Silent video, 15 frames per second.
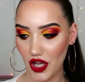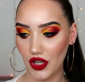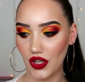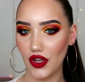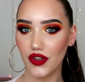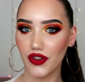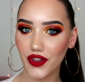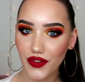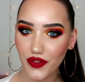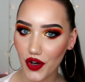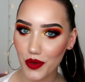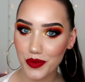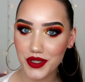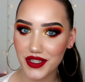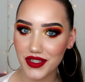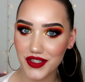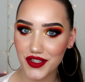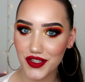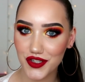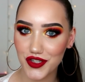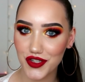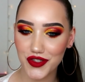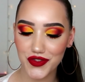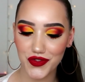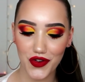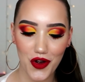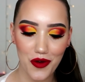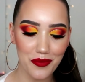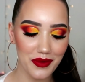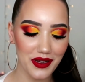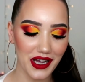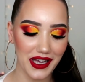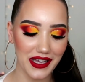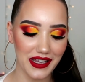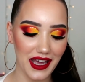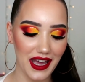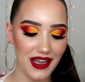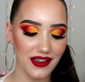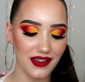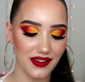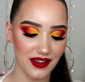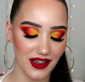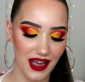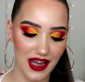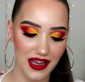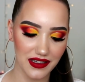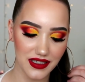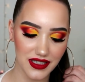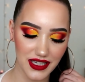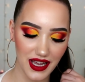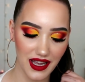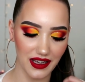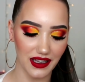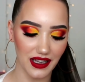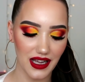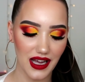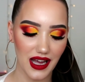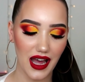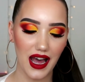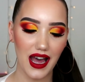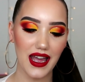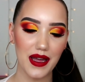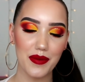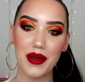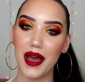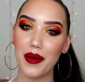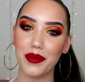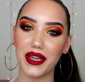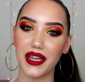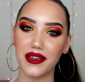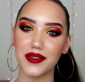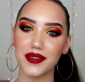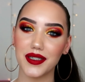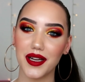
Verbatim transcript: Lots of options to choose from, I guess, and yeah, I am happy.